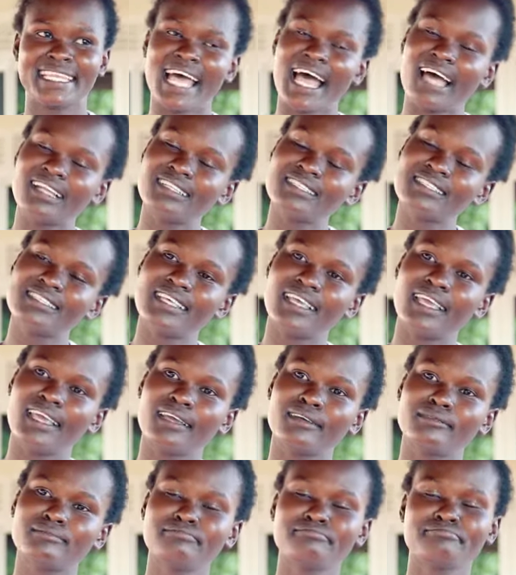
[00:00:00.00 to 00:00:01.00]

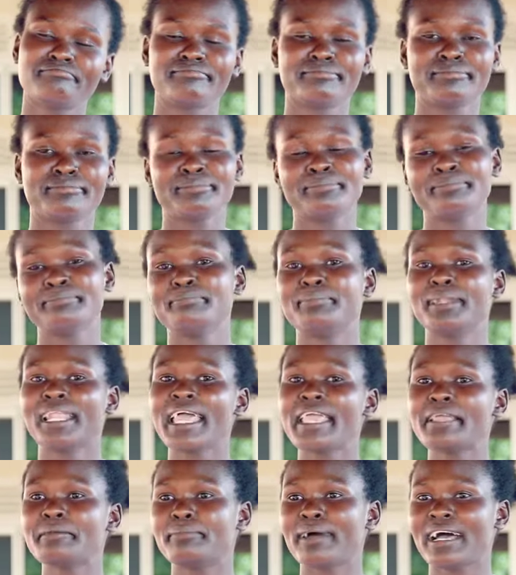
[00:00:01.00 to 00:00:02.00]
dancing,
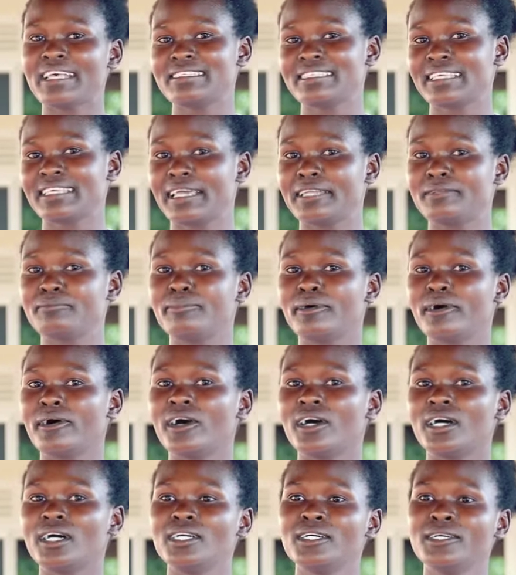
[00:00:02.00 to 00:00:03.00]
playing
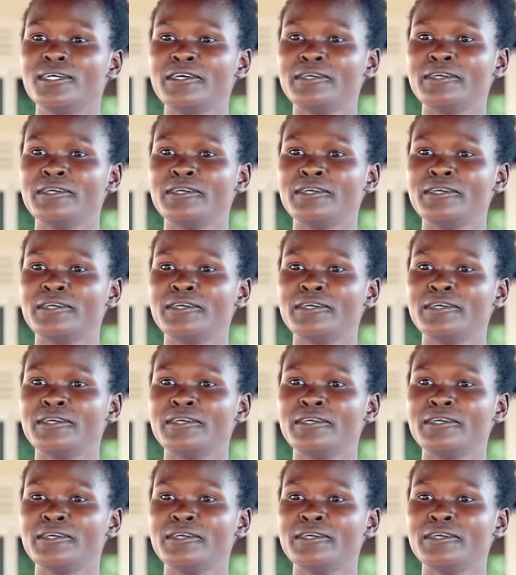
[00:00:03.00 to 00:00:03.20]
basketball,